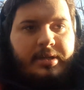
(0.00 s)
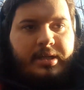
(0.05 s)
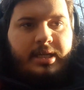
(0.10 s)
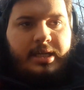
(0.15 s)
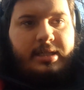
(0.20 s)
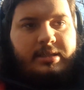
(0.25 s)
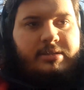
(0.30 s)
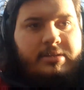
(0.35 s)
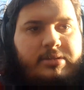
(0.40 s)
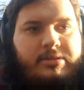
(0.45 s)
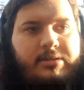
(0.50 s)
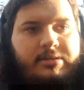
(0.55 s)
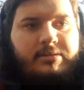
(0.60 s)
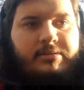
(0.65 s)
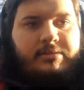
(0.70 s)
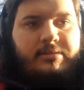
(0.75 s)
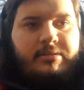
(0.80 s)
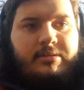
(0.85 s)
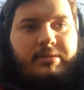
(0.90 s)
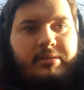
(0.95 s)
as
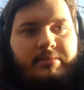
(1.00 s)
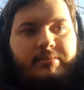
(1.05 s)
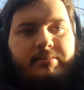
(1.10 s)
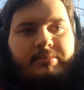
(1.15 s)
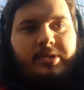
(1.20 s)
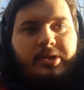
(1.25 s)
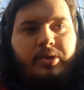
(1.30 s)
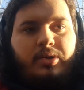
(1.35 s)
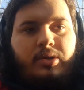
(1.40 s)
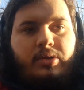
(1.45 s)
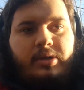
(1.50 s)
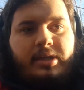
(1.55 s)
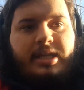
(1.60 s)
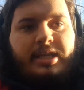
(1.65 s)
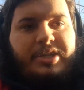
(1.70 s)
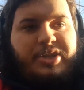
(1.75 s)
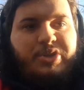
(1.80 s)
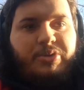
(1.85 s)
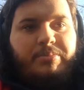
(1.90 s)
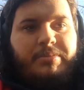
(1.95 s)
no longer
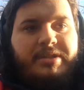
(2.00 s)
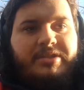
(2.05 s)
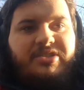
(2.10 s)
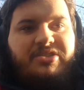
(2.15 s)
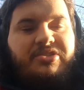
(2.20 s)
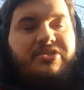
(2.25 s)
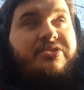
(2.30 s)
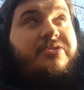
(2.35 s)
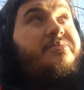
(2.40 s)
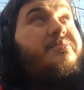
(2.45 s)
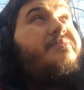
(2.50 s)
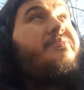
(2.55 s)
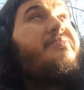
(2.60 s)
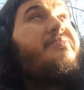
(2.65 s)
humans,